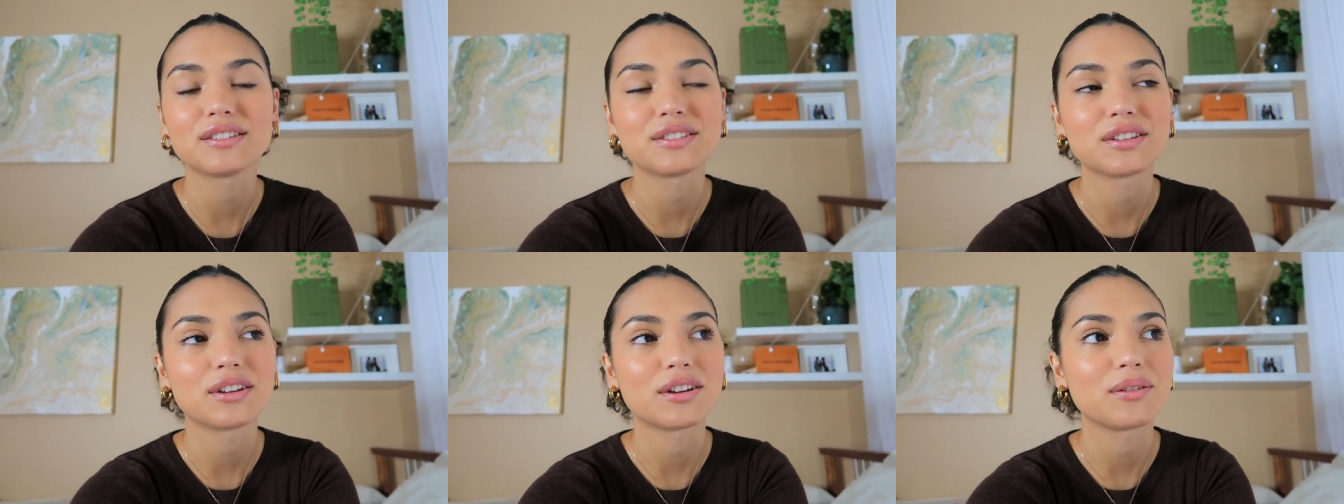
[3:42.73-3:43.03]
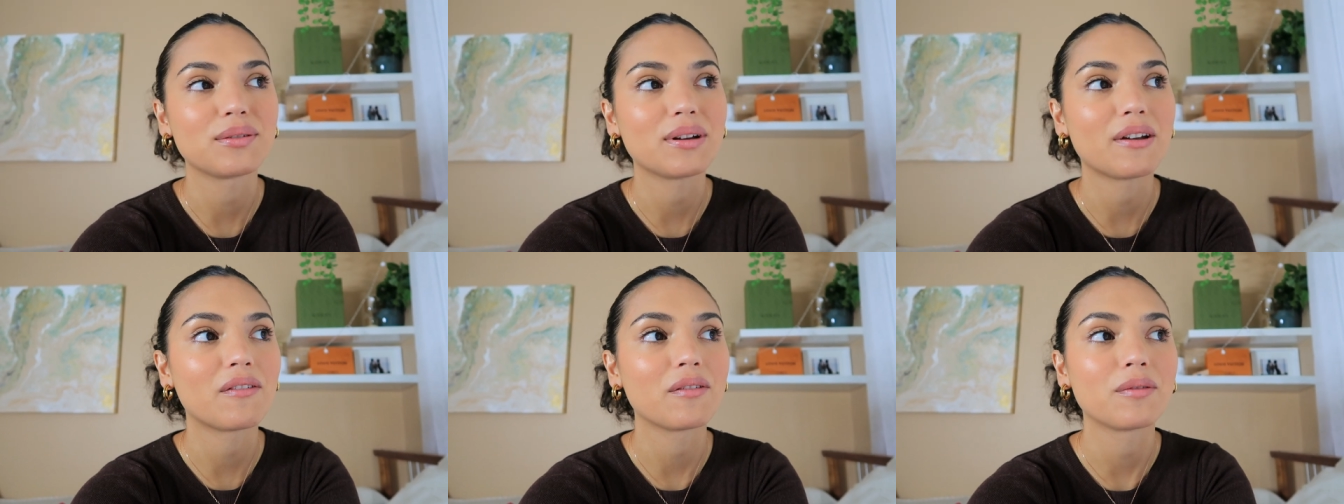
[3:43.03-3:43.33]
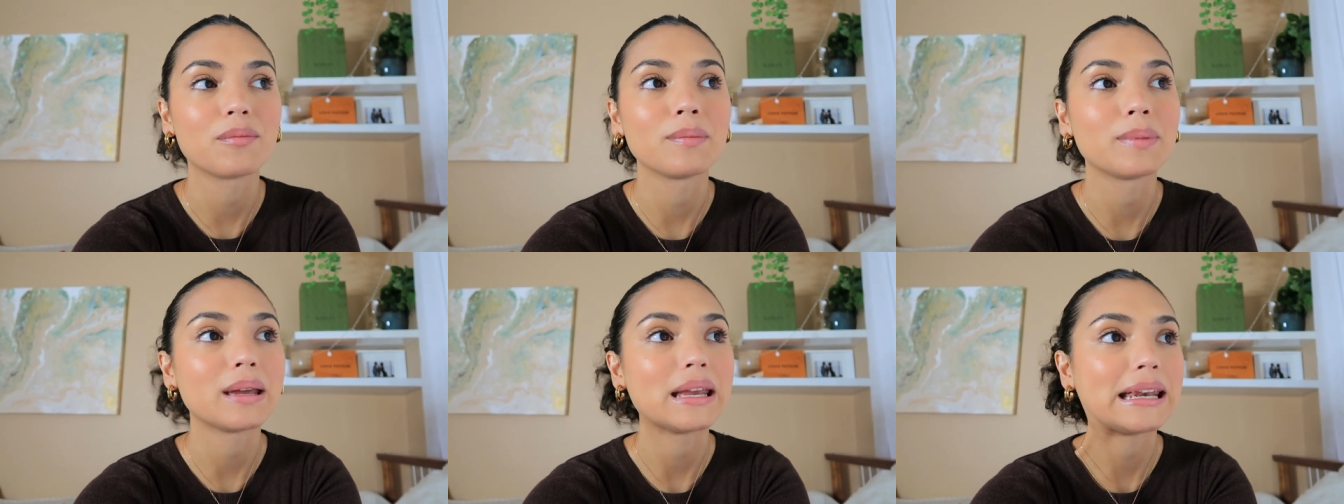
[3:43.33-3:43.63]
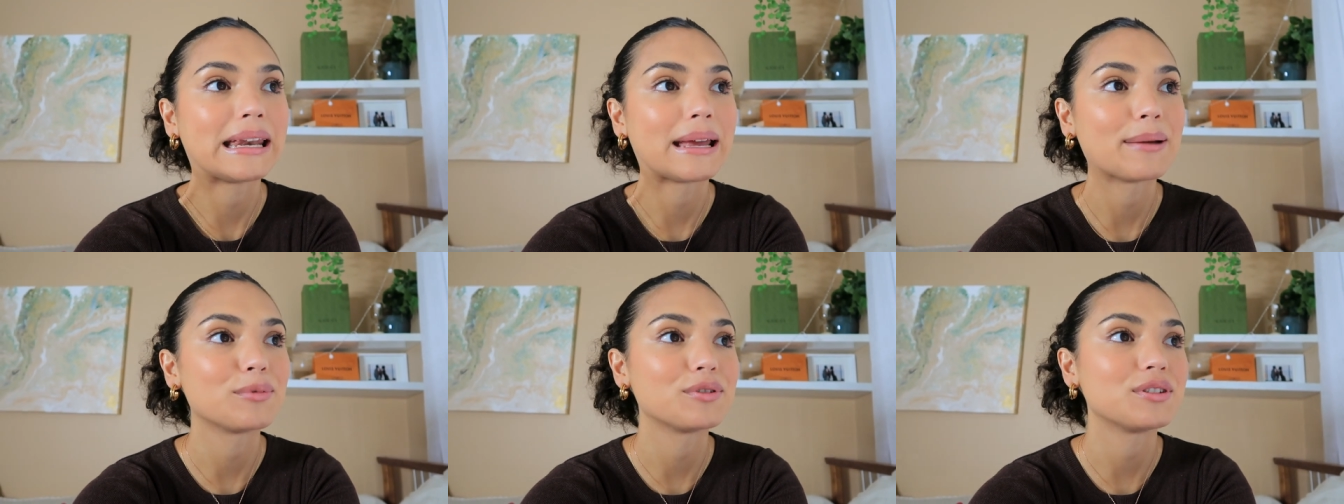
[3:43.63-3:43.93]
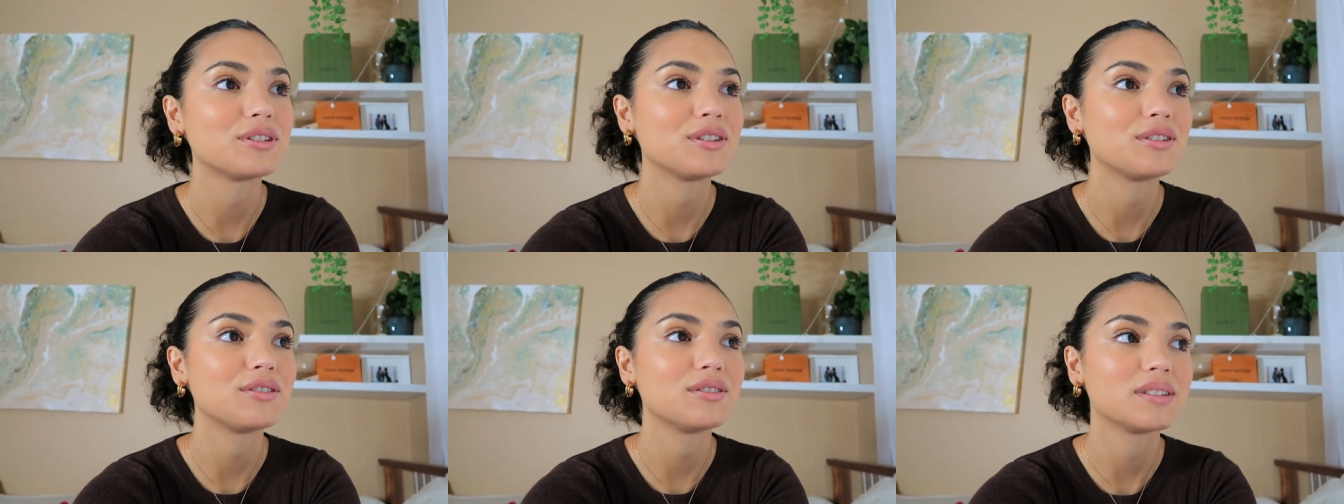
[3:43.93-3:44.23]
so we haven't been able
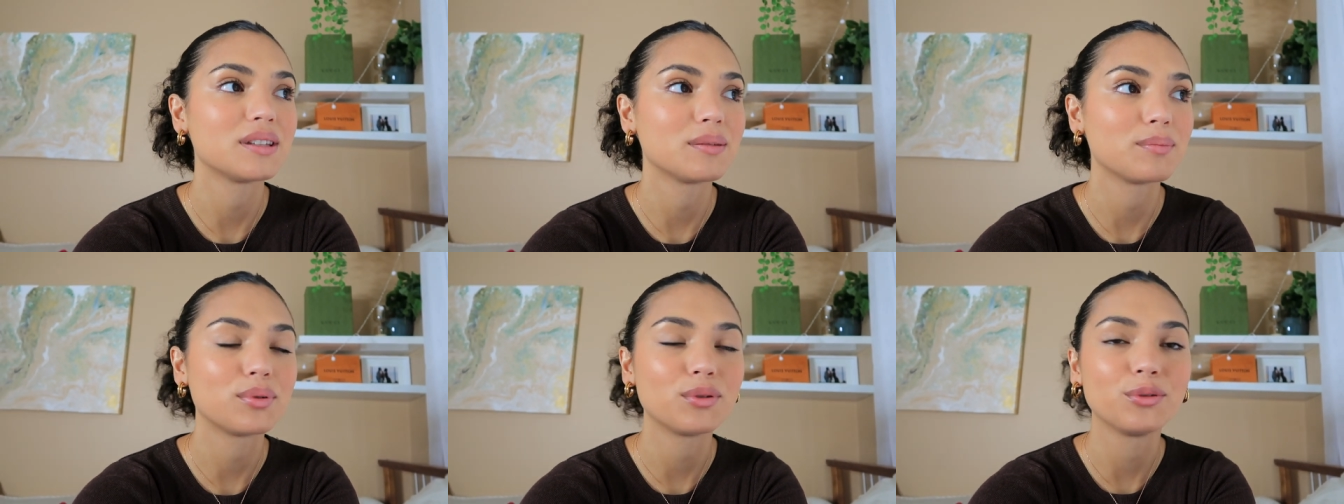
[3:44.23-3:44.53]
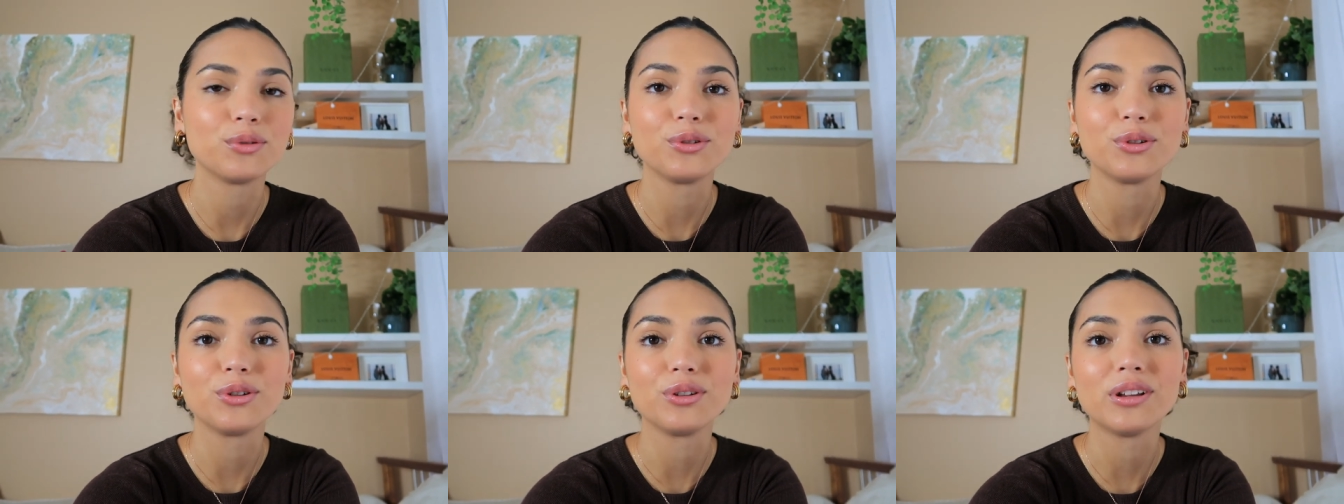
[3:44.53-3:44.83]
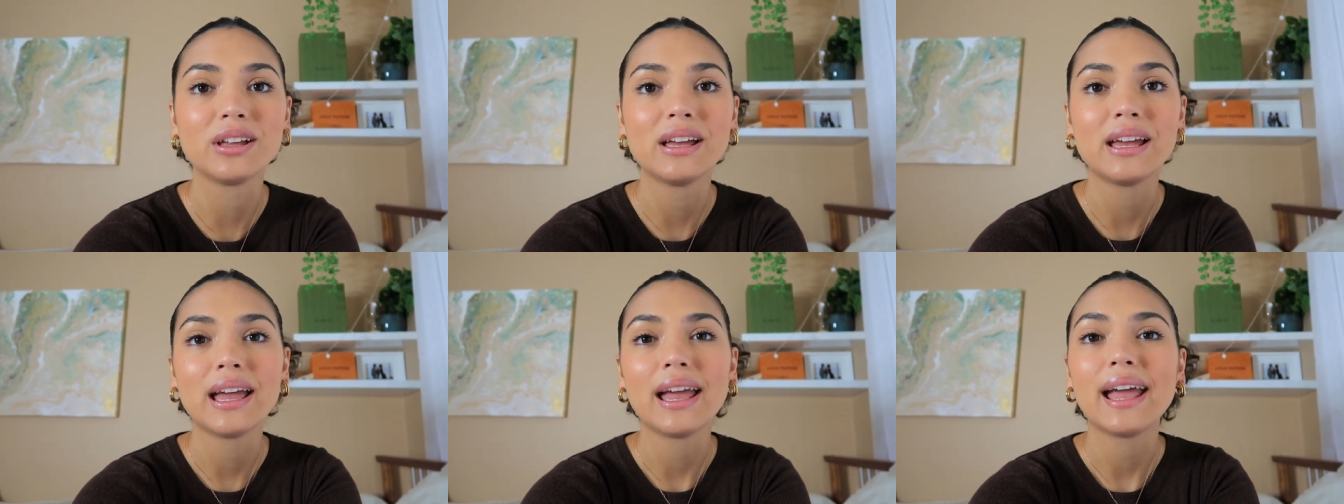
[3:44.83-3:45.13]
to use the pool